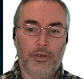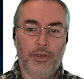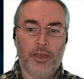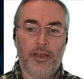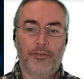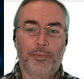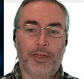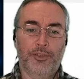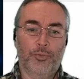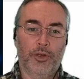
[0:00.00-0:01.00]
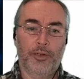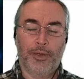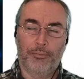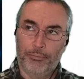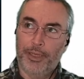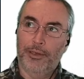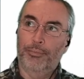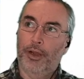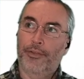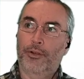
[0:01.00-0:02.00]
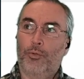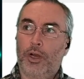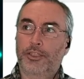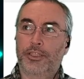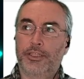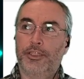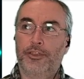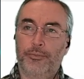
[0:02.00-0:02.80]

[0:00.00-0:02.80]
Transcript: Everybody's worried about Big Brother watching you,